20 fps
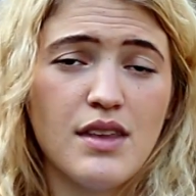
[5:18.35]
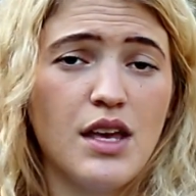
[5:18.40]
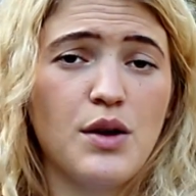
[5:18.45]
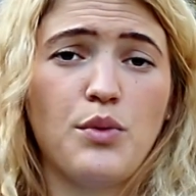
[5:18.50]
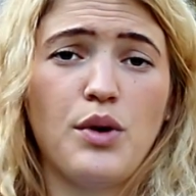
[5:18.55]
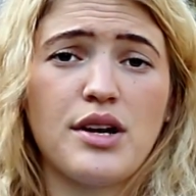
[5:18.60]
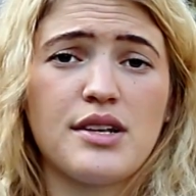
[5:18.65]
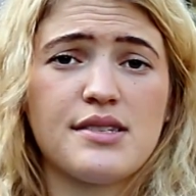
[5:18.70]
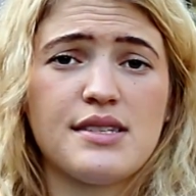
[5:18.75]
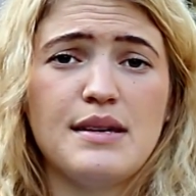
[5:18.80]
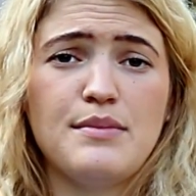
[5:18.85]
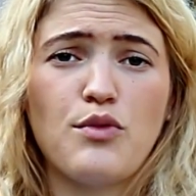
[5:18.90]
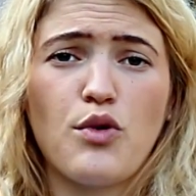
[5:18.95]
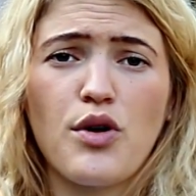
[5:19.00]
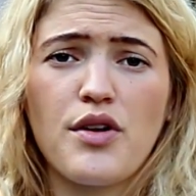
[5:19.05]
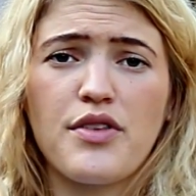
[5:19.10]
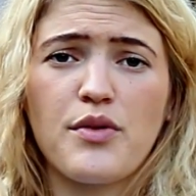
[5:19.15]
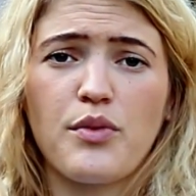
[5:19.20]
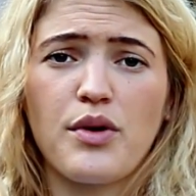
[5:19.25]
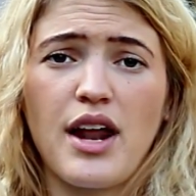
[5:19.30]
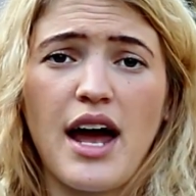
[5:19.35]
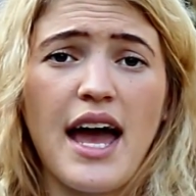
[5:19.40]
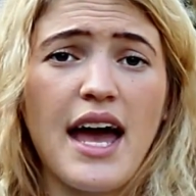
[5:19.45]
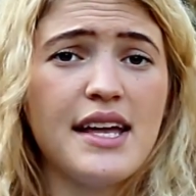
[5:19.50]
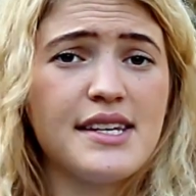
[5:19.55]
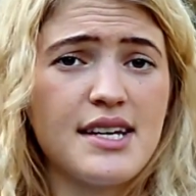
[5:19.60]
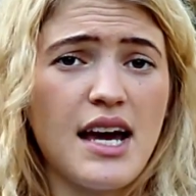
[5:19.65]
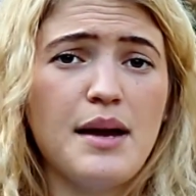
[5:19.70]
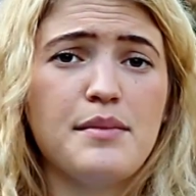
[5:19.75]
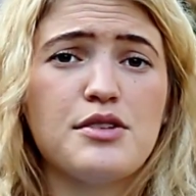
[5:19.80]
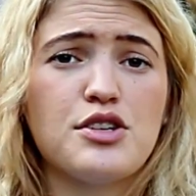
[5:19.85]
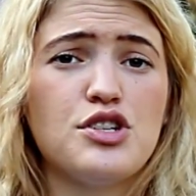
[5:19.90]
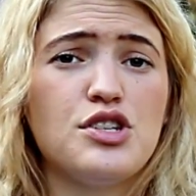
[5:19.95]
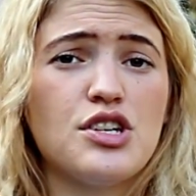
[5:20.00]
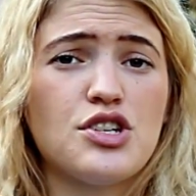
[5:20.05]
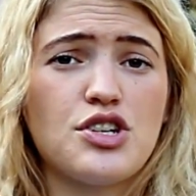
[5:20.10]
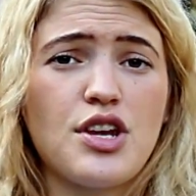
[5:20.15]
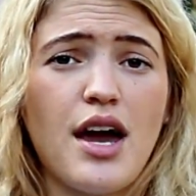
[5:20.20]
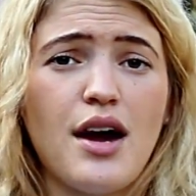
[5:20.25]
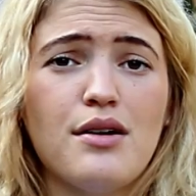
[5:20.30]
And want to see more than what I had time to
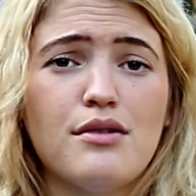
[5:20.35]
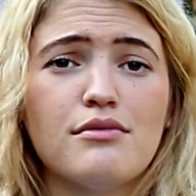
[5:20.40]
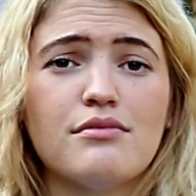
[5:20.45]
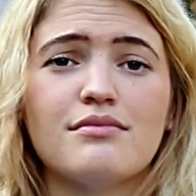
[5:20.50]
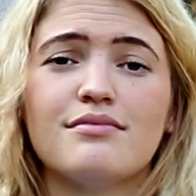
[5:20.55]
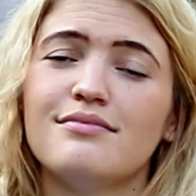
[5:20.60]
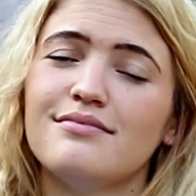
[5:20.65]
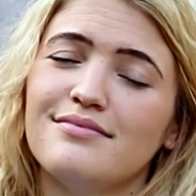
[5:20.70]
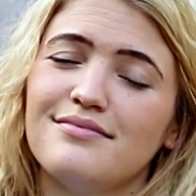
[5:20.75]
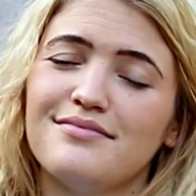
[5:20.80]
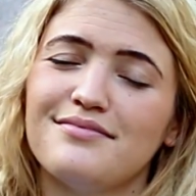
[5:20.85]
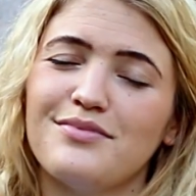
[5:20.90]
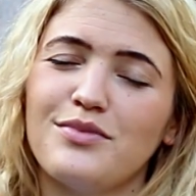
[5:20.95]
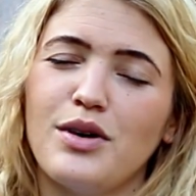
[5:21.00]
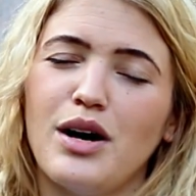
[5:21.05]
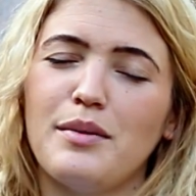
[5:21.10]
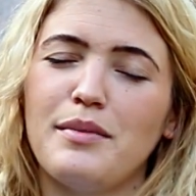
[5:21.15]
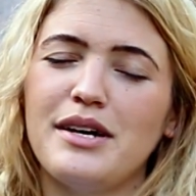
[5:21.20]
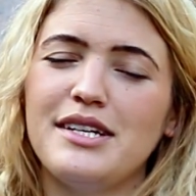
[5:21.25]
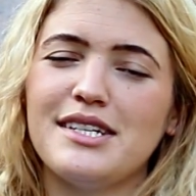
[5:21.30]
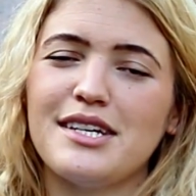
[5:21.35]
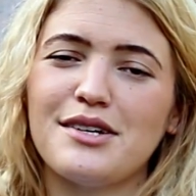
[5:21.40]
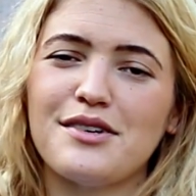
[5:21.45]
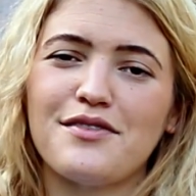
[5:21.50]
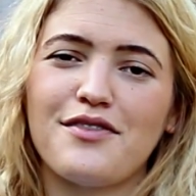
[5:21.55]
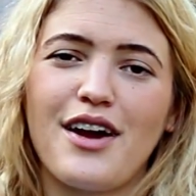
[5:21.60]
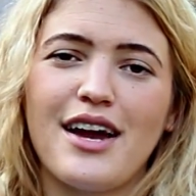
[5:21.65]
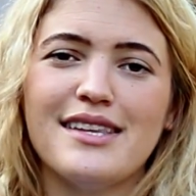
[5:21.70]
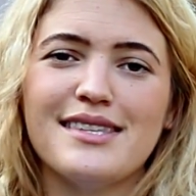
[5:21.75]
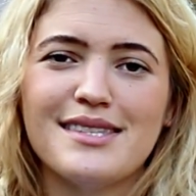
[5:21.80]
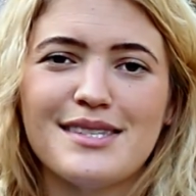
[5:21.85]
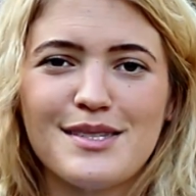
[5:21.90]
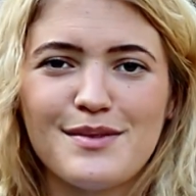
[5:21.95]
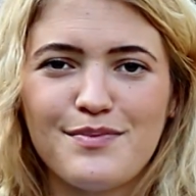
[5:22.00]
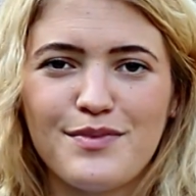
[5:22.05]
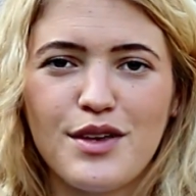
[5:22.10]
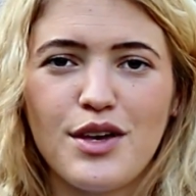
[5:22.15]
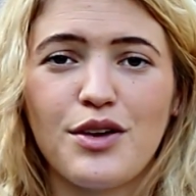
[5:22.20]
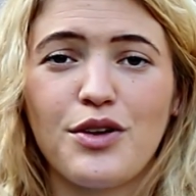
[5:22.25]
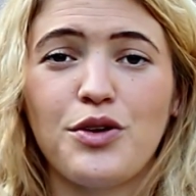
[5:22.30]
dish out? Well, my dear friends,
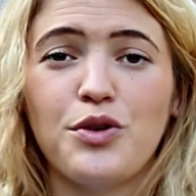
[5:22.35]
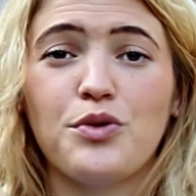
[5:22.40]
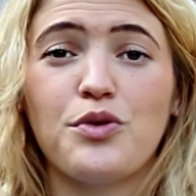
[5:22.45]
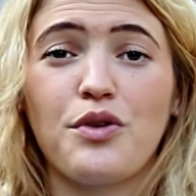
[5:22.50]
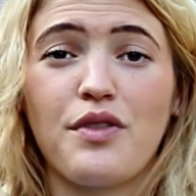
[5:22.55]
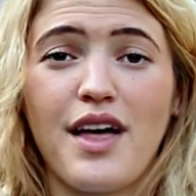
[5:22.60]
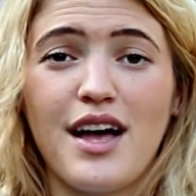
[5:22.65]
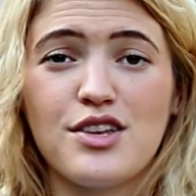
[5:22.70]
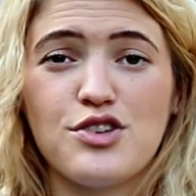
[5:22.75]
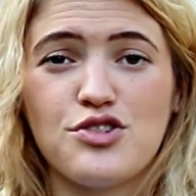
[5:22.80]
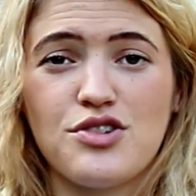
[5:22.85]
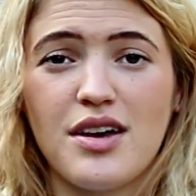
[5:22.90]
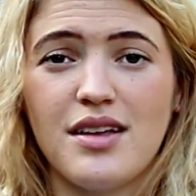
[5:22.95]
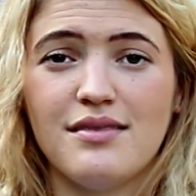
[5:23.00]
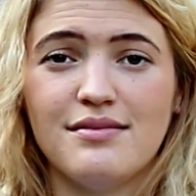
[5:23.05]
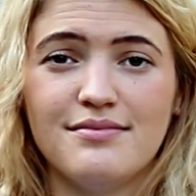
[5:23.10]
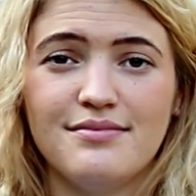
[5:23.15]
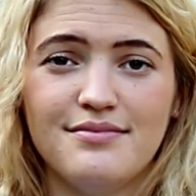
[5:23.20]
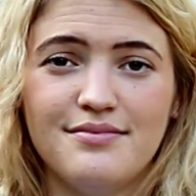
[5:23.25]
Google that shit.